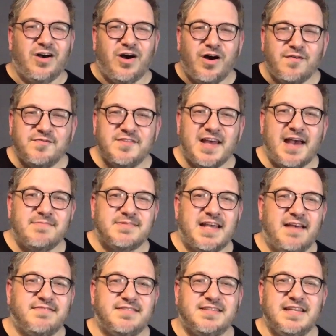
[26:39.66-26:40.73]
Oftentimes
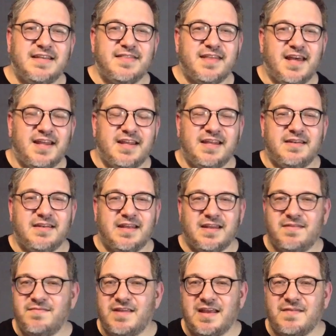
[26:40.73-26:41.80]
I've seen that
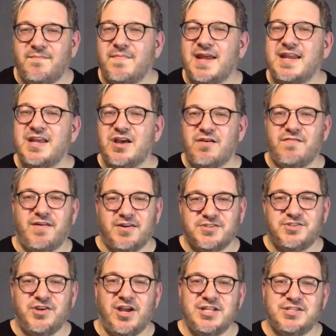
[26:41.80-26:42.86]
in many of our
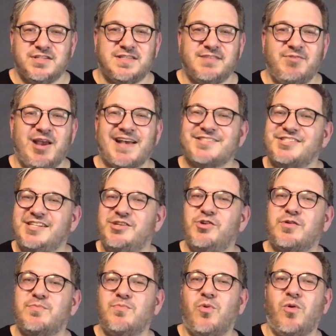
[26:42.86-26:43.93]
churches, that we actually
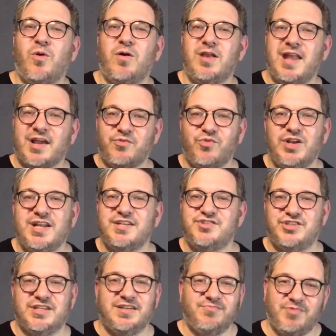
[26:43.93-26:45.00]
look more like
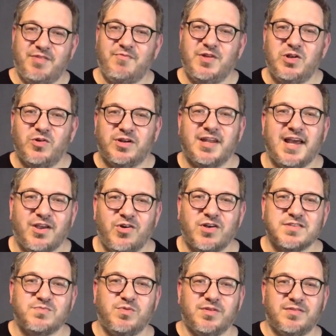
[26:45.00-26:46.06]
religion than we look like
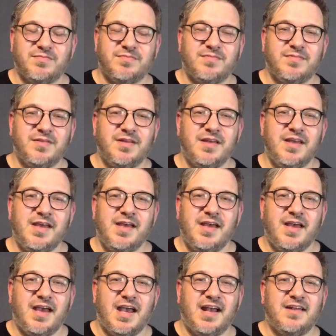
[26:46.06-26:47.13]
gospel.
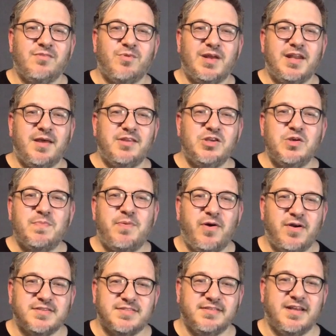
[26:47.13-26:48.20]
And when a new
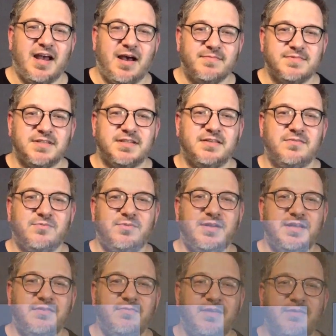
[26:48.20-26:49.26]
person comes in,
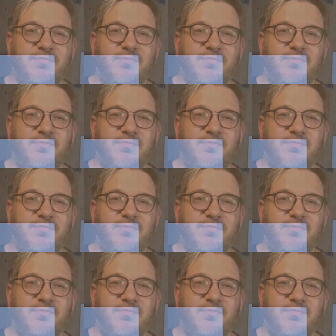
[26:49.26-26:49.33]
we